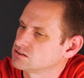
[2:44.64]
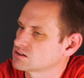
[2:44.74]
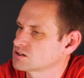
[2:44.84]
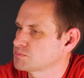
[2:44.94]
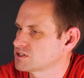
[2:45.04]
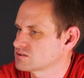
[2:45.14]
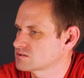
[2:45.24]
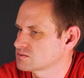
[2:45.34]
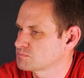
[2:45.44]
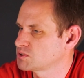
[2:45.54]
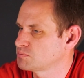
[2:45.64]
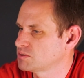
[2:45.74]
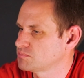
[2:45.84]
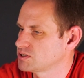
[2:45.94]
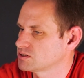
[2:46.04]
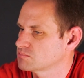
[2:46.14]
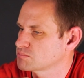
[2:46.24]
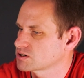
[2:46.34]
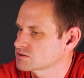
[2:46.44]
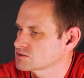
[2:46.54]
And how big is the bump in
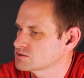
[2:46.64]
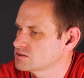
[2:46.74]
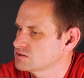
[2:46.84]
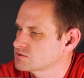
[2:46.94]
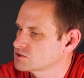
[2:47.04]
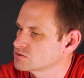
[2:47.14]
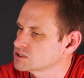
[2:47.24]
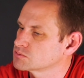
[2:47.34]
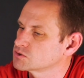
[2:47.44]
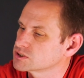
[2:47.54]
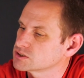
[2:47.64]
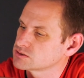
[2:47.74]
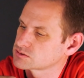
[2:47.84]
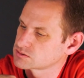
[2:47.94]
comparison to the official Apple case?